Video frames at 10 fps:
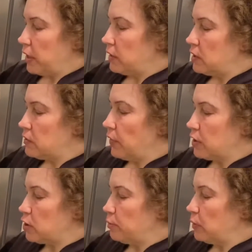these
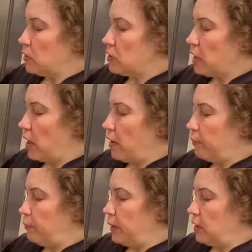vegetables
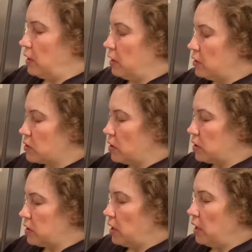have been
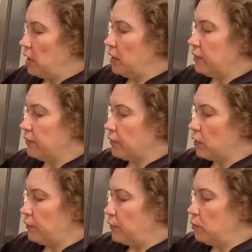sauteing for
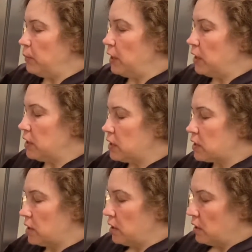a few
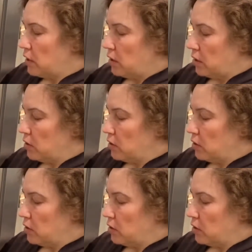minutes.